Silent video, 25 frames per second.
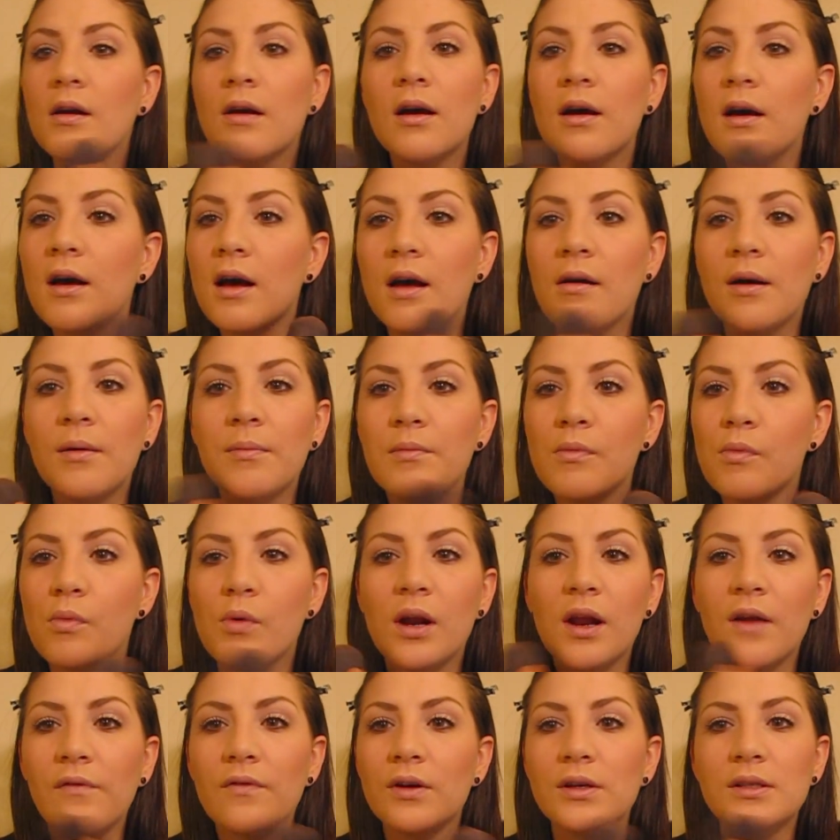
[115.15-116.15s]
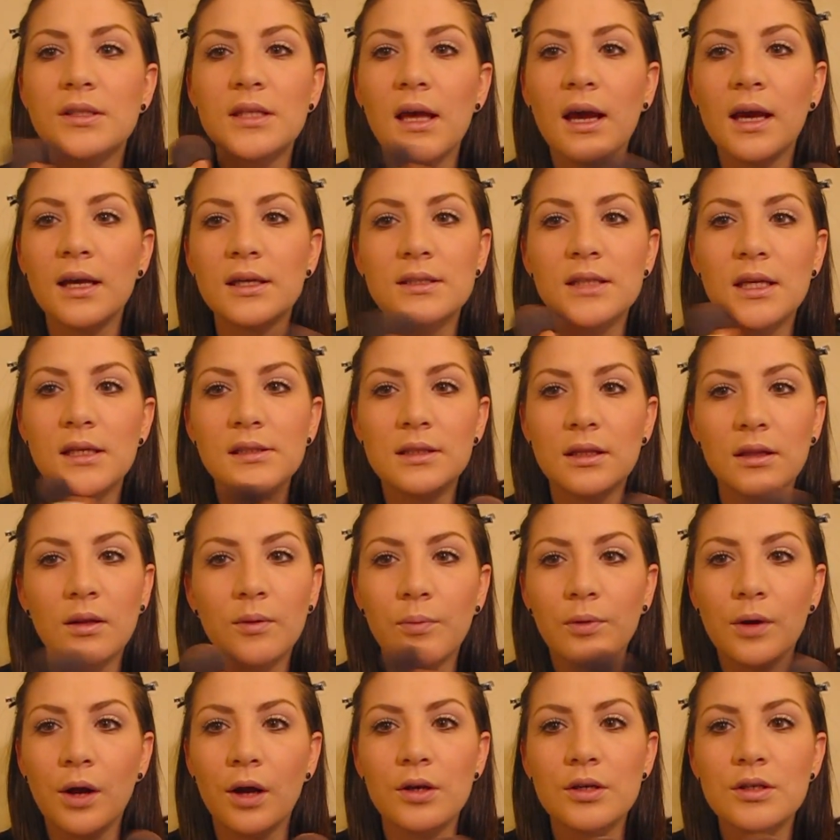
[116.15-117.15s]
Whatever is excess on the
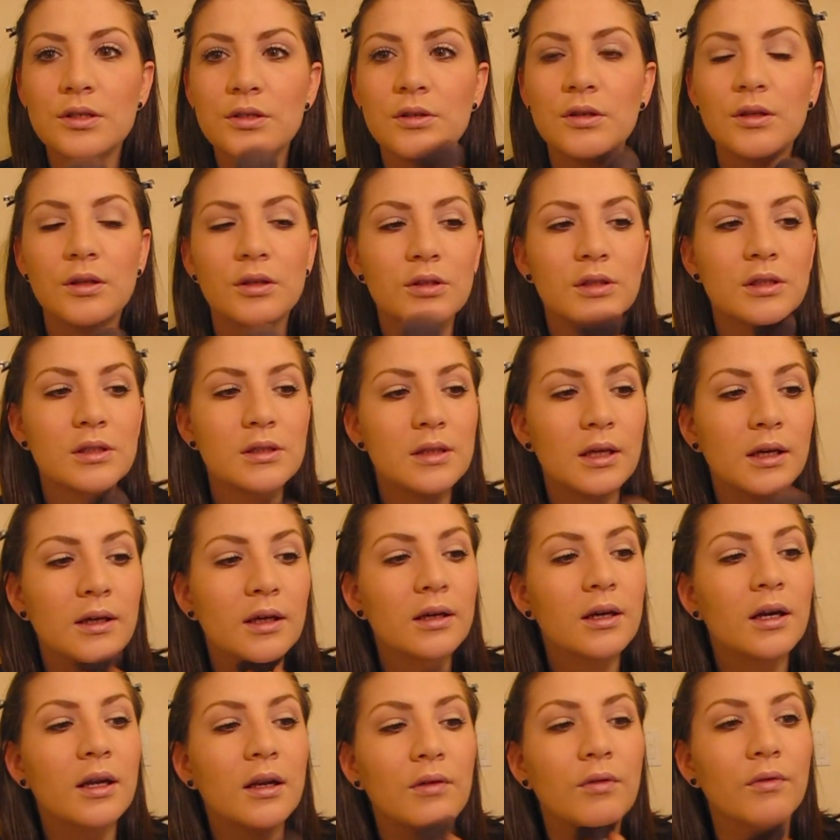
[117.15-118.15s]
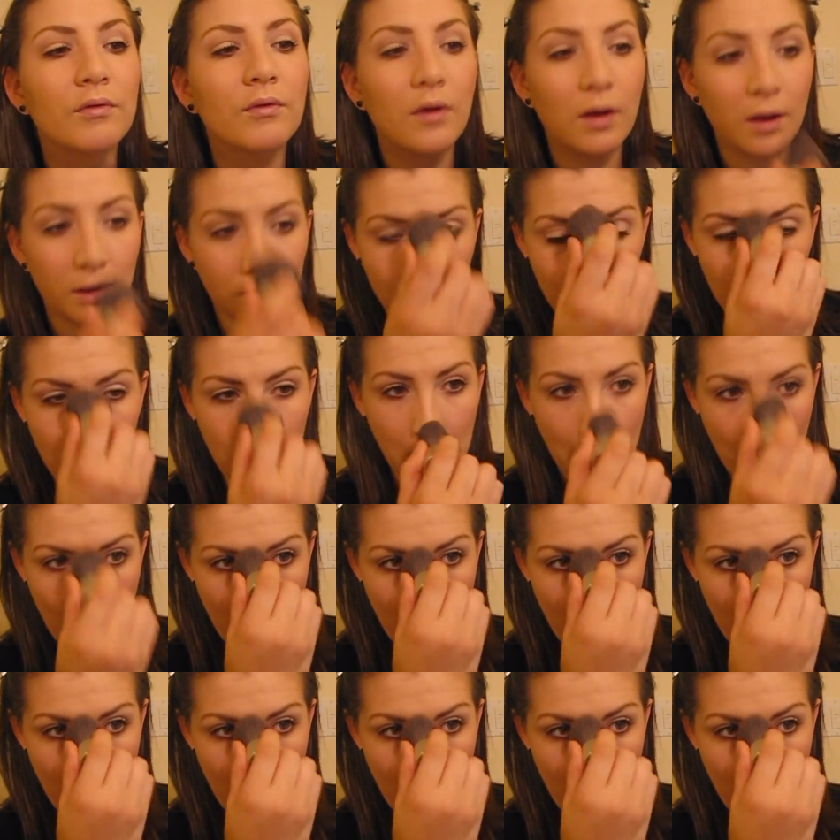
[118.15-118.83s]
brush, you can just like kind of run